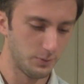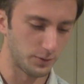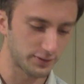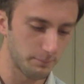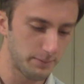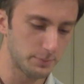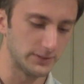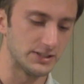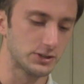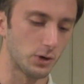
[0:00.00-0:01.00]
Well, some people
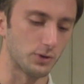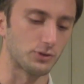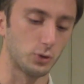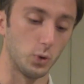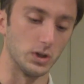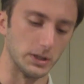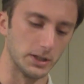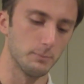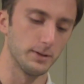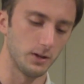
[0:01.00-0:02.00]
need to go to school a
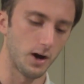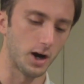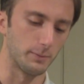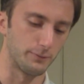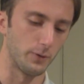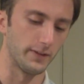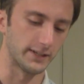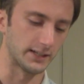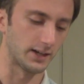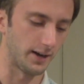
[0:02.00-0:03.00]
little bit longer before they
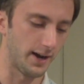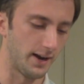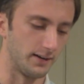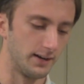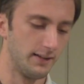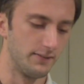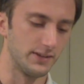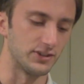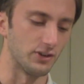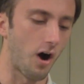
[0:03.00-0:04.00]
can cut hair.
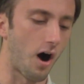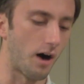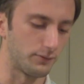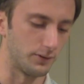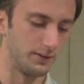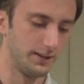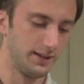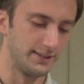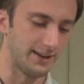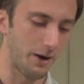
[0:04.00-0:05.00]
This is awful.
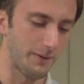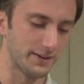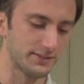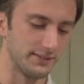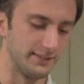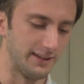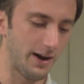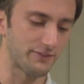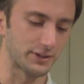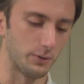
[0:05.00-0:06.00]
Now I
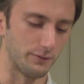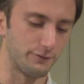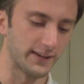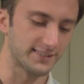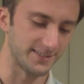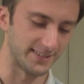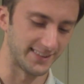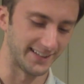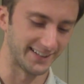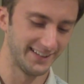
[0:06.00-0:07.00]
have to go and fix
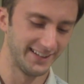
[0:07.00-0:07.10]
everything.